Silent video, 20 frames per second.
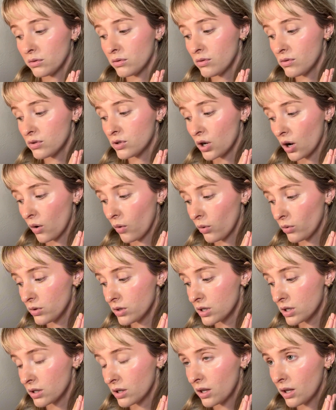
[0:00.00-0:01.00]

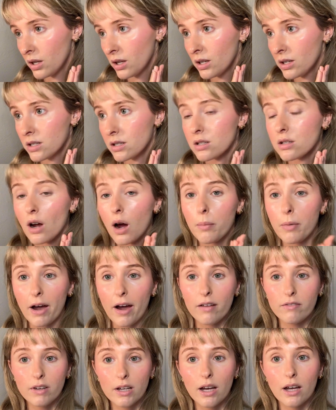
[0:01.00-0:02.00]
Don't stop
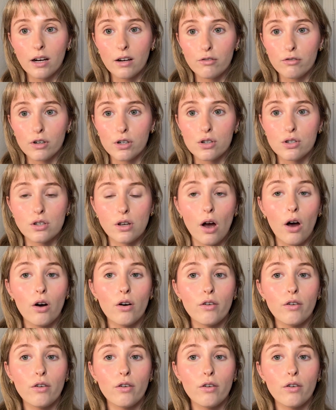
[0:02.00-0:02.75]
advocating for yourself,